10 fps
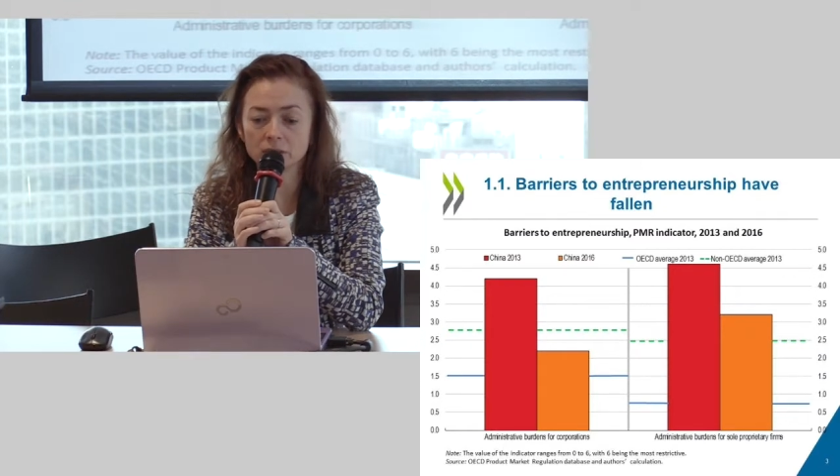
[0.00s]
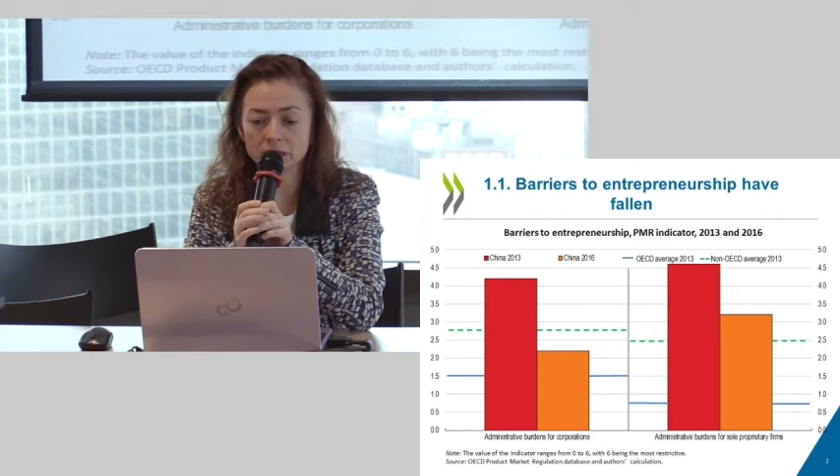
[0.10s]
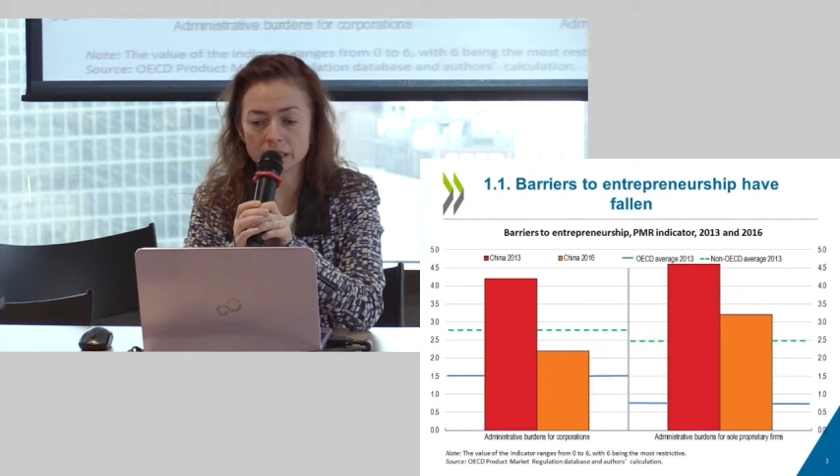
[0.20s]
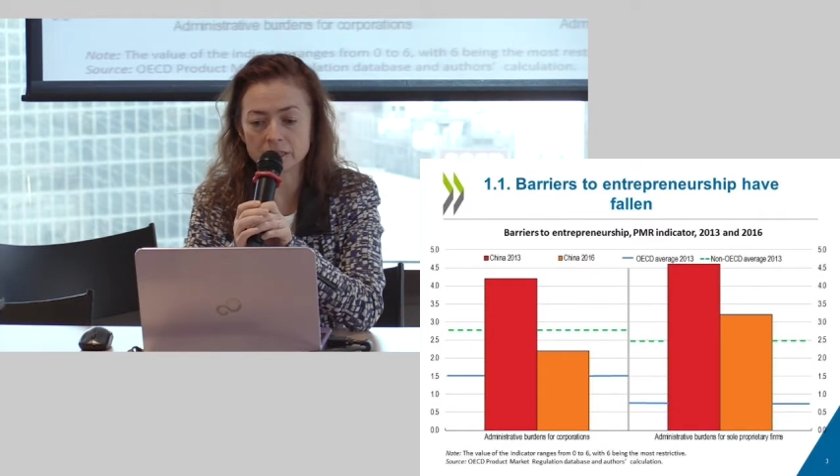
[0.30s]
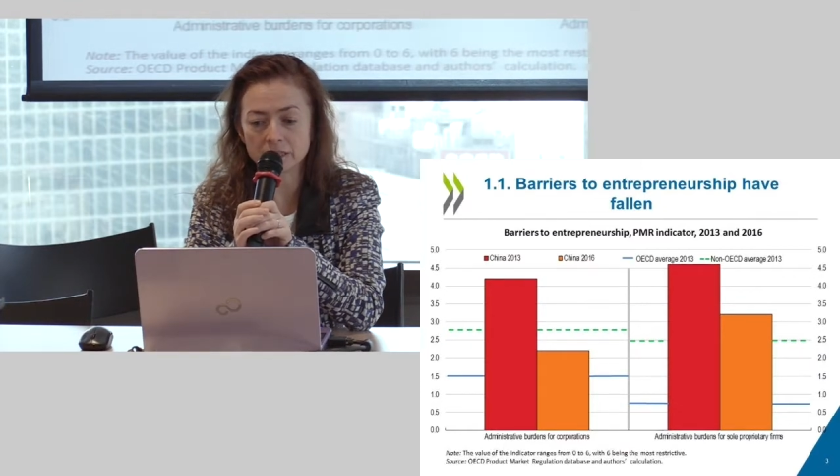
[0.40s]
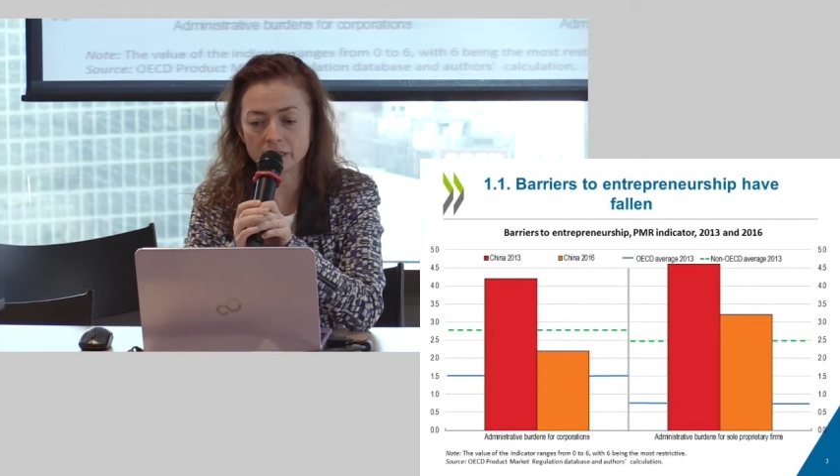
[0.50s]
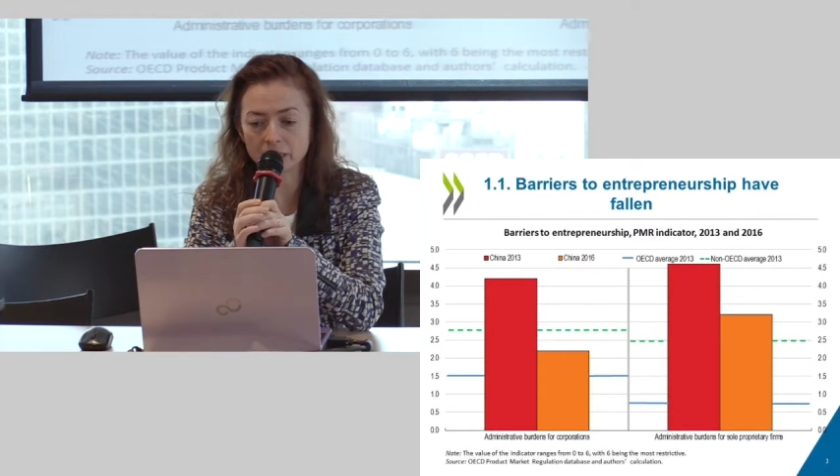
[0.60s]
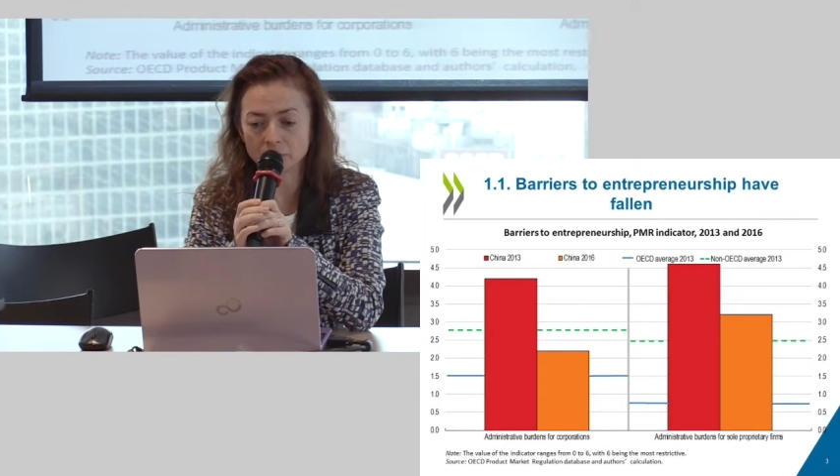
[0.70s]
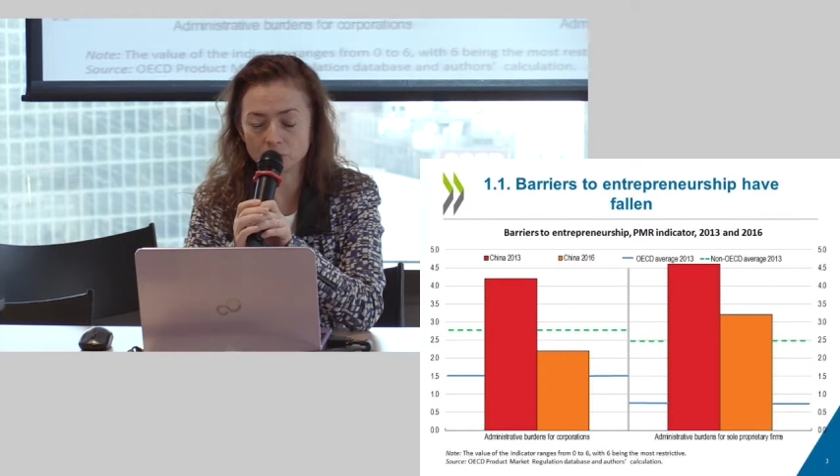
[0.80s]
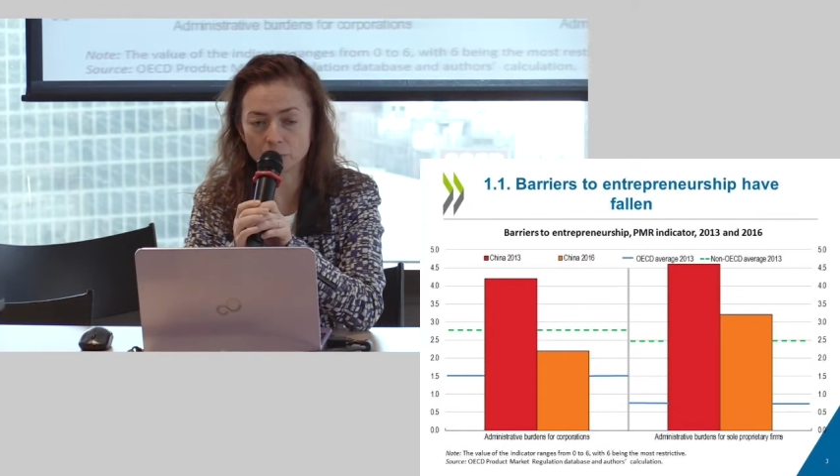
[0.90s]
since he
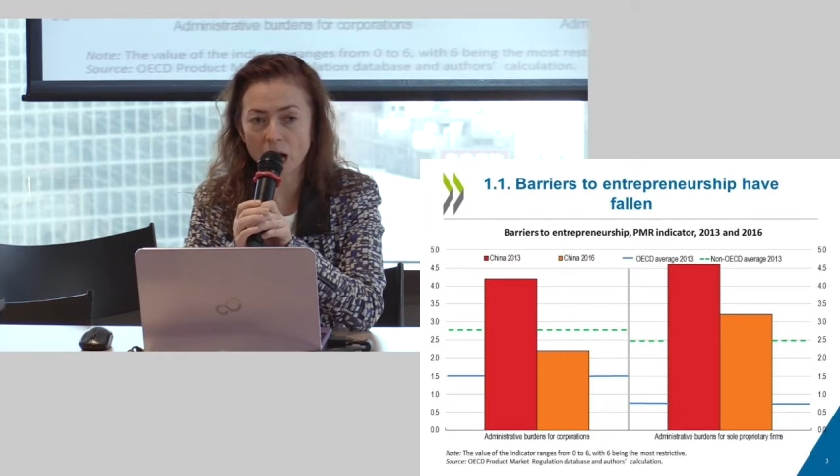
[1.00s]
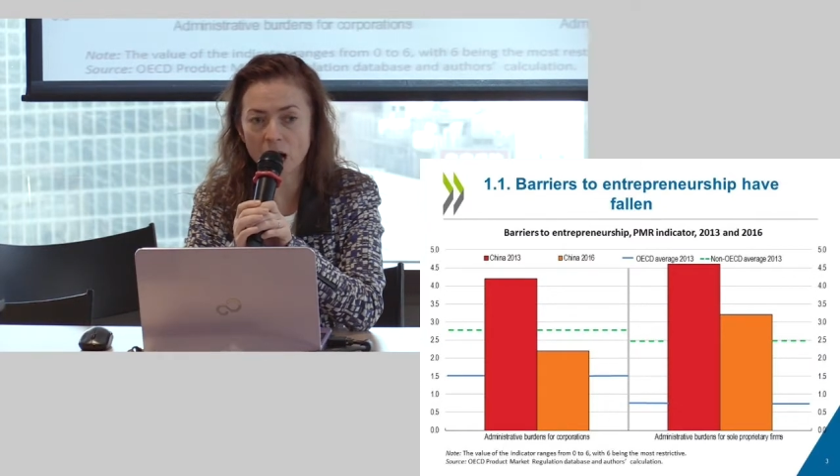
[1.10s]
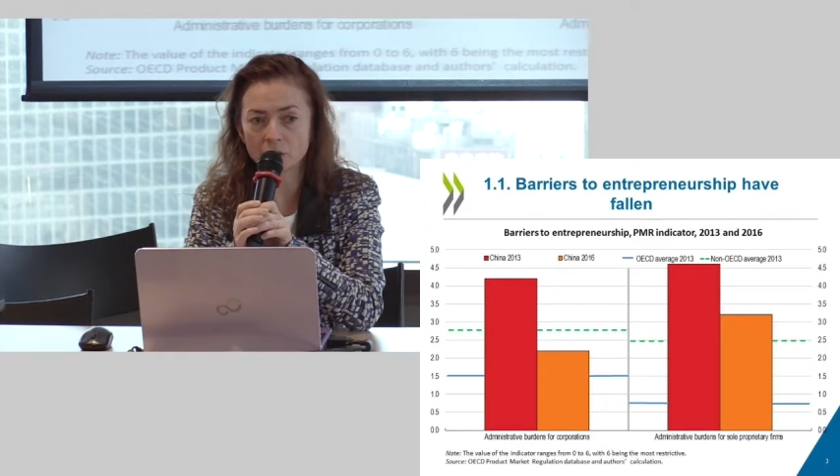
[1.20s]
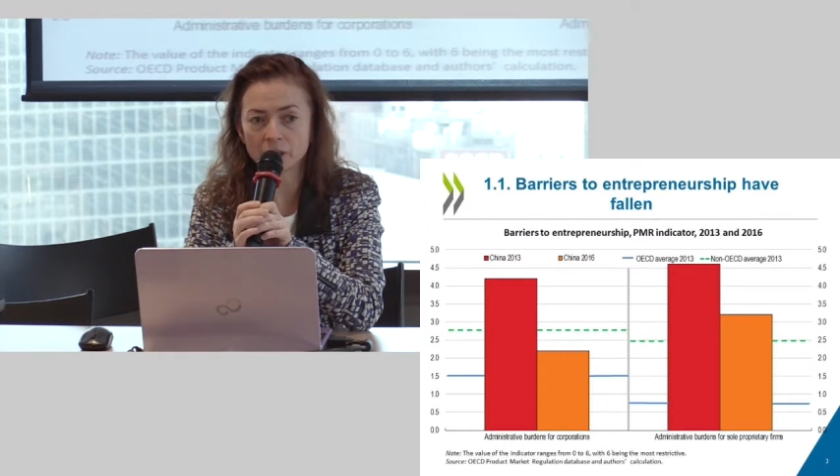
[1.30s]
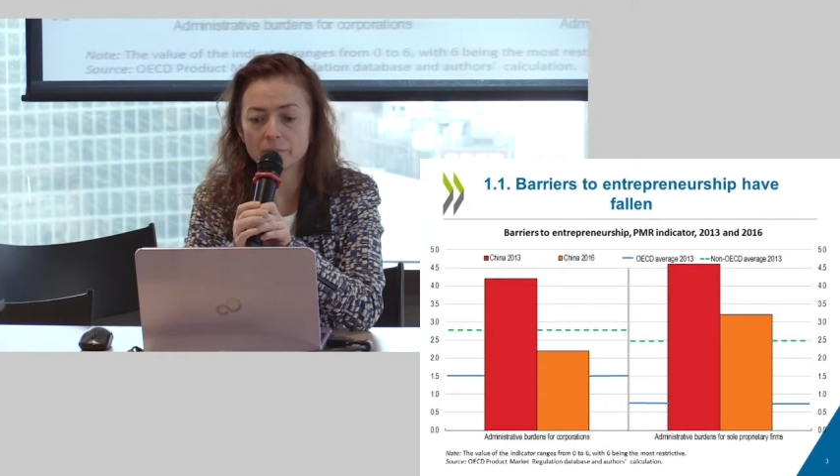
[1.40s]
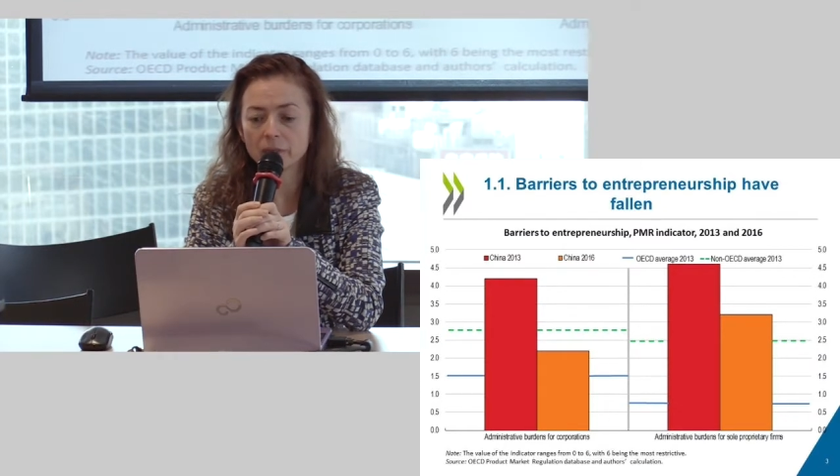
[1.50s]
came to power.